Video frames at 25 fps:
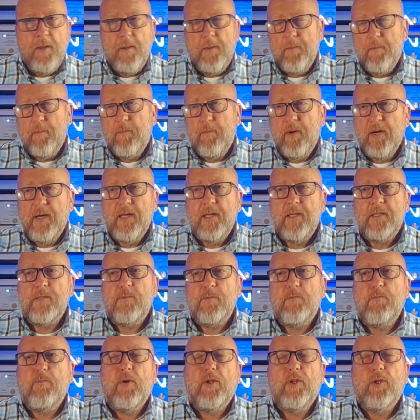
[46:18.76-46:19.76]
but
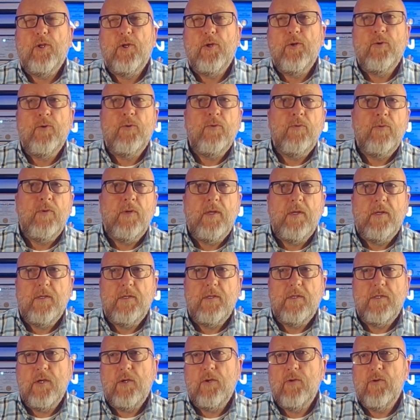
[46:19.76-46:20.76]
it's ballooned
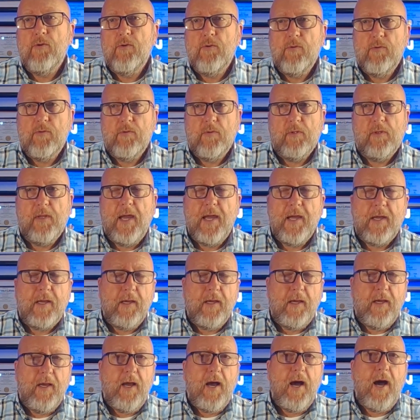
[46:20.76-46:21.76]
to
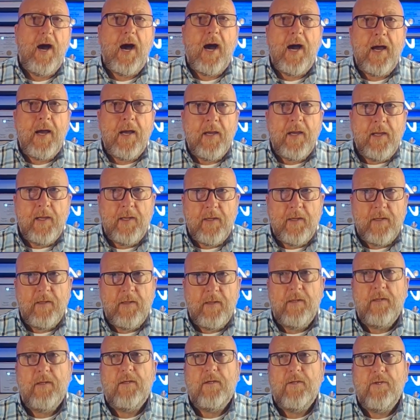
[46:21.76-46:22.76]
like, I
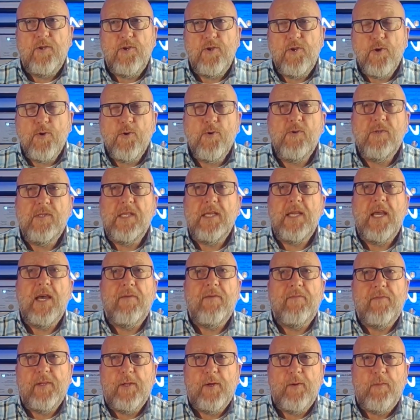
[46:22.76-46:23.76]
use the
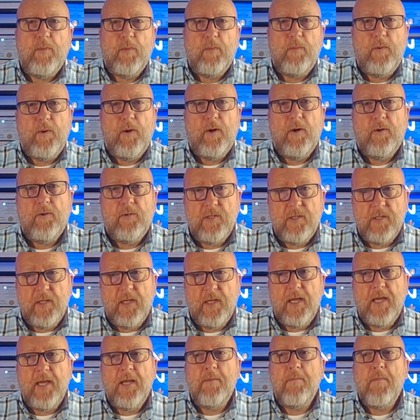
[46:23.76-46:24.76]
envelope approach
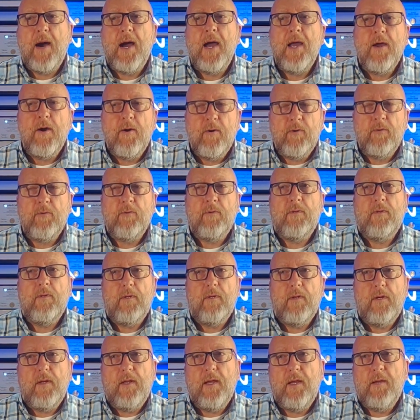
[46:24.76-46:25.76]
in my own
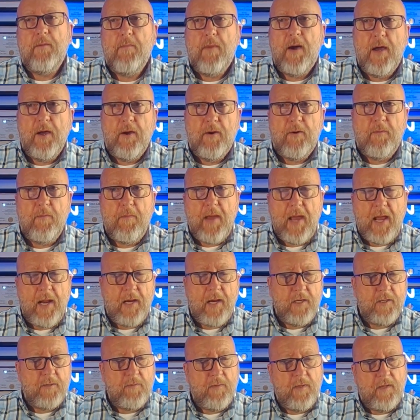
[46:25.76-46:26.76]

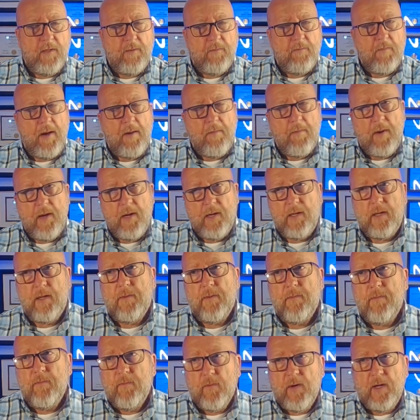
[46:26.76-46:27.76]
management of my money,
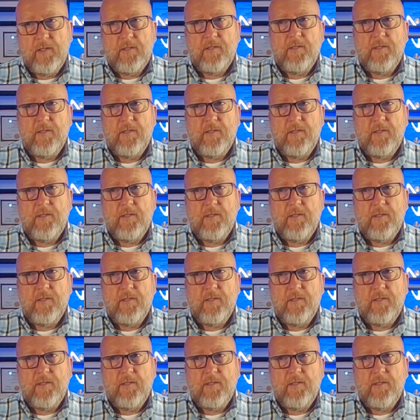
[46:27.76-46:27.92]
right?